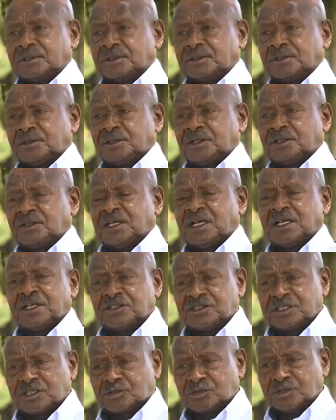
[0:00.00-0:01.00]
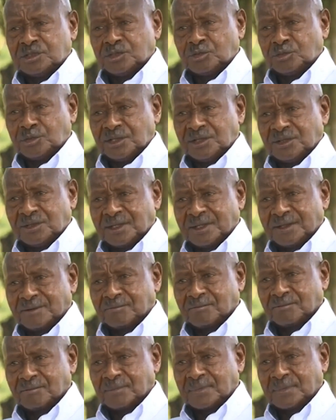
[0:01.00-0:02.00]
They are easy to deal with.
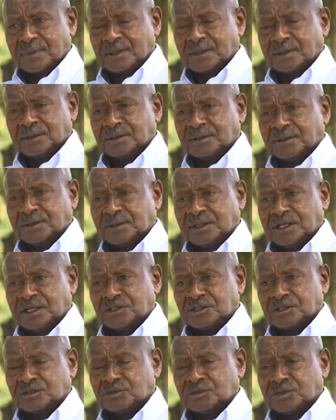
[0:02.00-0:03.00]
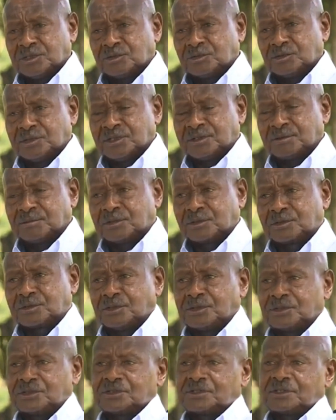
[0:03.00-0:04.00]
They're easy to deal with
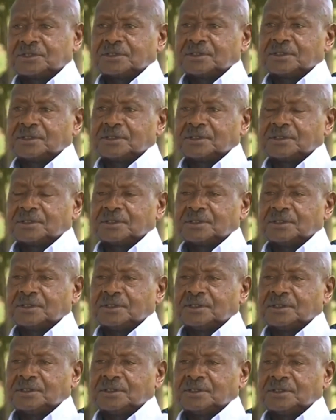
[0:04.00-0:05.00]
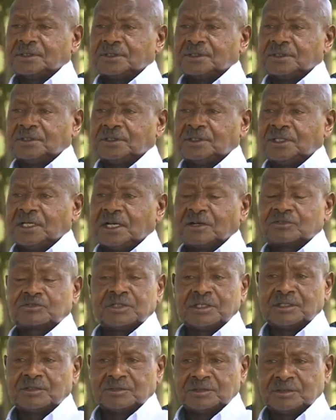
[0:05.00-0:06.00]
because they
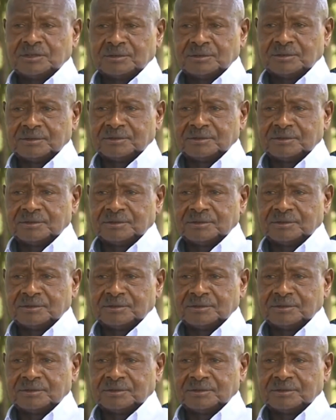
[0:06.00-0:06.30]
actually